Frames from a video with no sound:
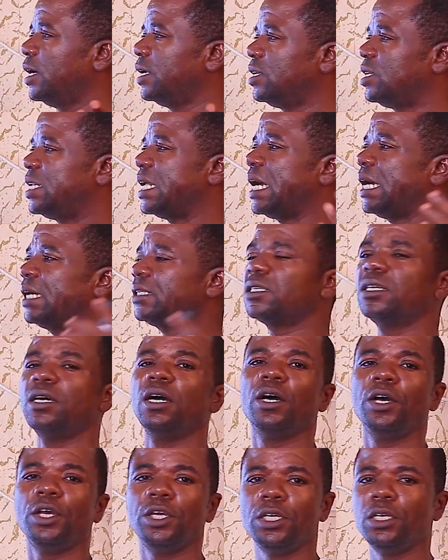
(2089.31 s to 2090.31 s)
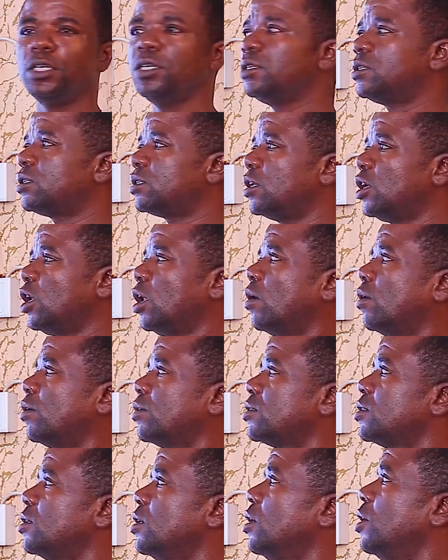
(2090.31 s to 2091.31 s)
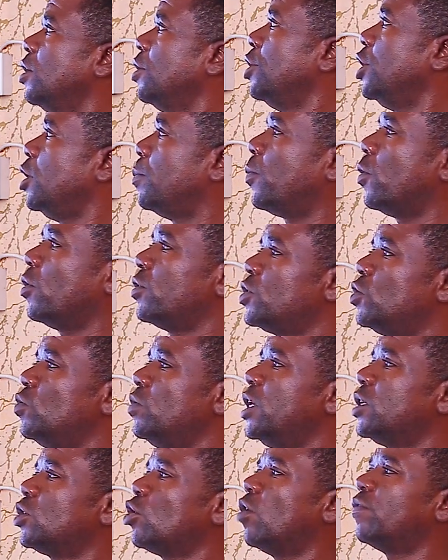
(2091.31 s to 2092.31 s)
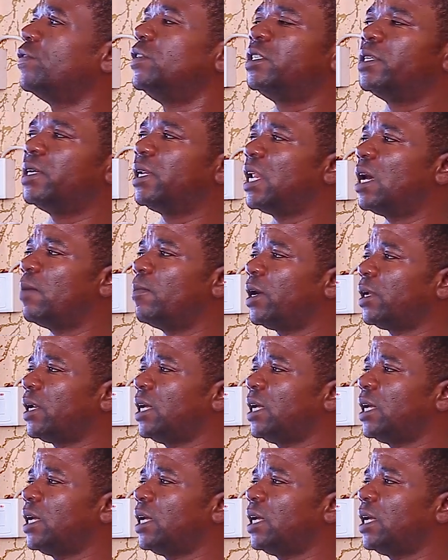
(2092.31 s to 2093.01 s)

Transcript: That is not a postulate of Jean Lamarck.